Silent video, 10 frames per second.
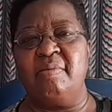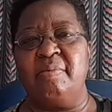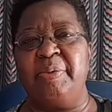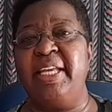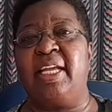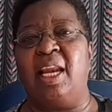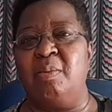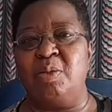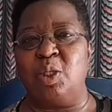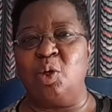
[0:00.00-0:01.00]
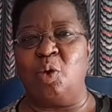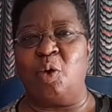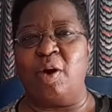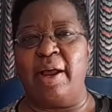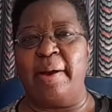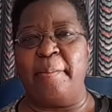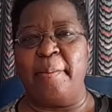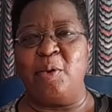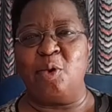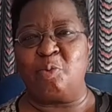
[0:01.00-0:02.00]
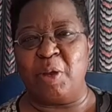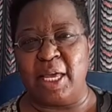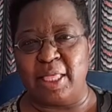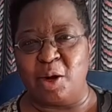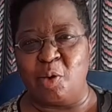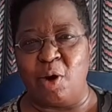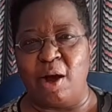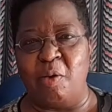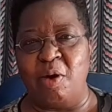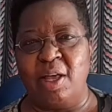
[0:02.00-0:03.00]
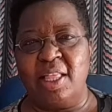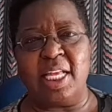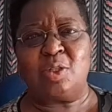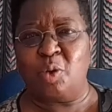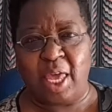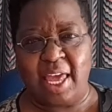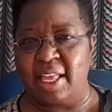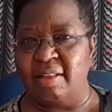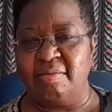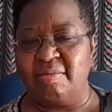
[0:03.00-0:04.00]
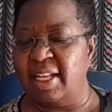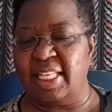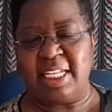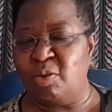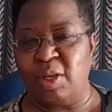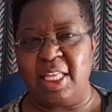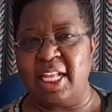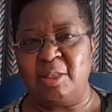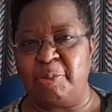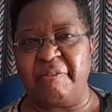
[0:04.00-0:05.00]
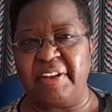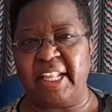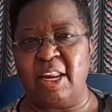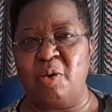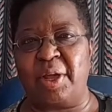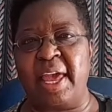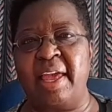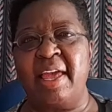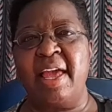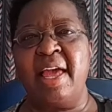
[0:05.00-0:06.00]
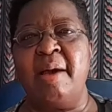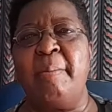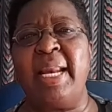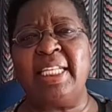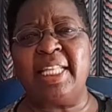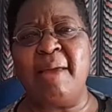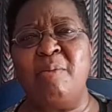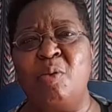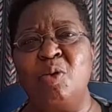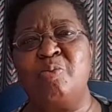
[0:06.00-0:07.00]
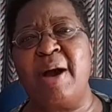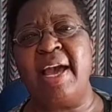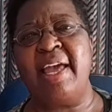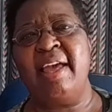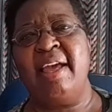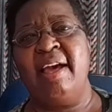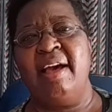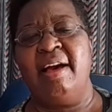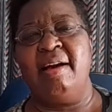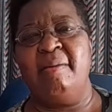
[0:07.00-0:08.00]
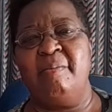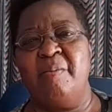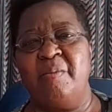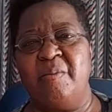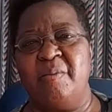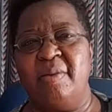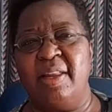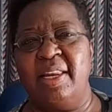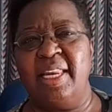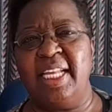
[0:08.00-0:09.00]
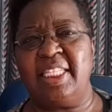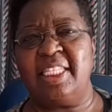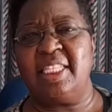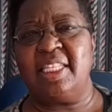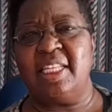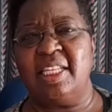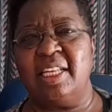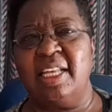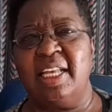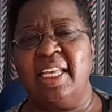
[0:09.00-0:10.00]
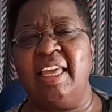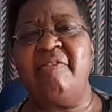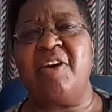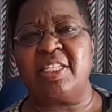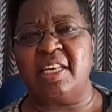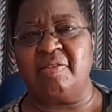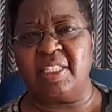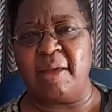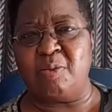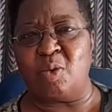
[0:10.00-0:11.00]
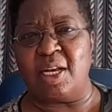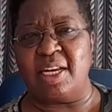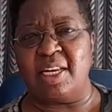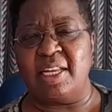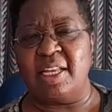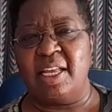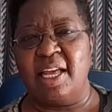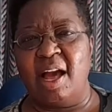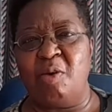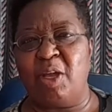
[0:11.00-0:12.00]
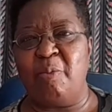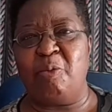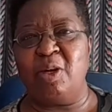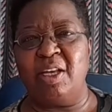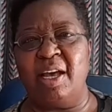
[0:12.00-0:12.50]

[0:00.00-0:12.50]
being clumsy, or not being in the know-how. That's okay. That's okay. That's perfectly okay. But as time goes by, let's give ourselves time to learn. I'll keep on